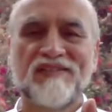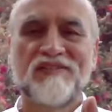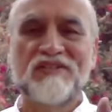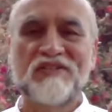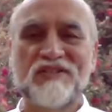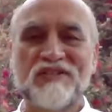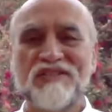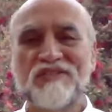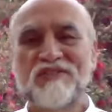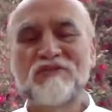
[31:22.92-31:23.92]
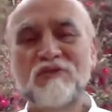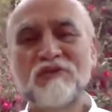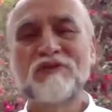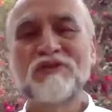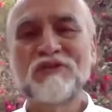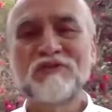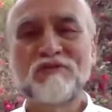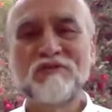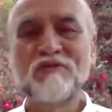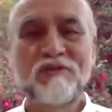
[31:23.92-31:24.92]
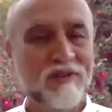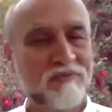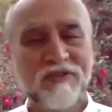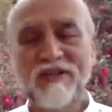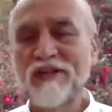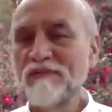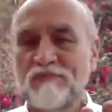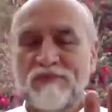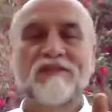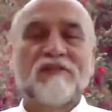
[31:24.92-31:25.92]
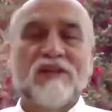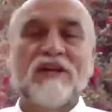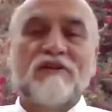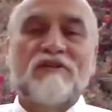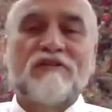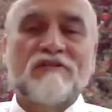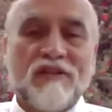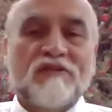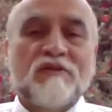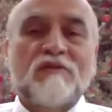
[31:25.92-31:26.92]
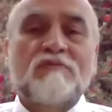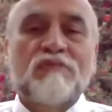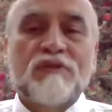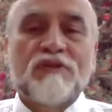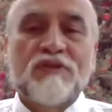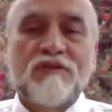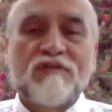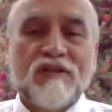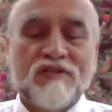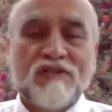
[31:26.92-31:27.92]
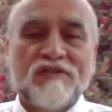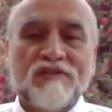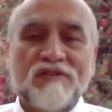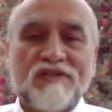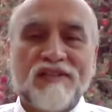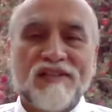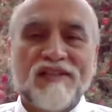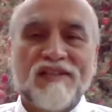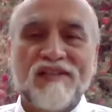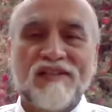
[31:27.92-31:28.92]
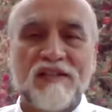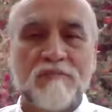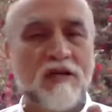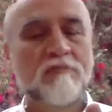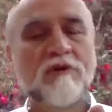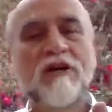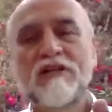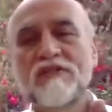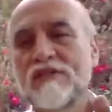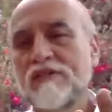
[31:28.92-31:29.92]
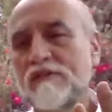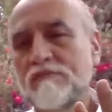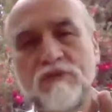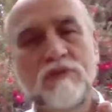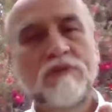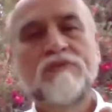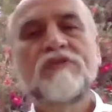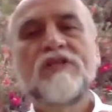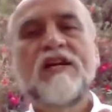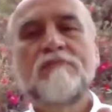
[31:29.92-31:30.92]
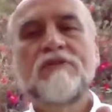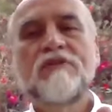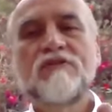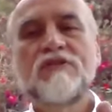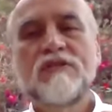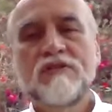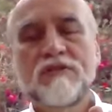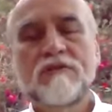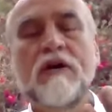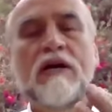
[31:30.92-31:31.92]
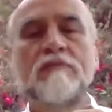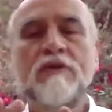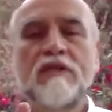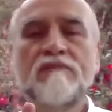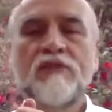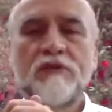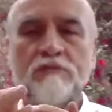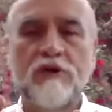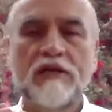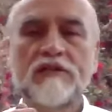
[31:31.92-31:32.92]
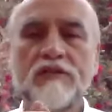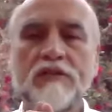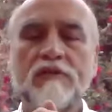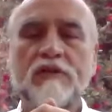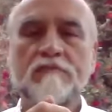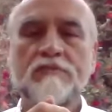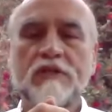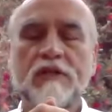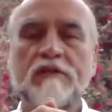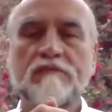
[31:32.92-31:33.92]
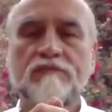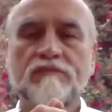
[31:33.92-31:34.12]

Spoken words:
This is the universal truth lifted up in later Hindu and Buddhist traditions. The Mahabharata, beautiful chapters describing the practice of ahimsa.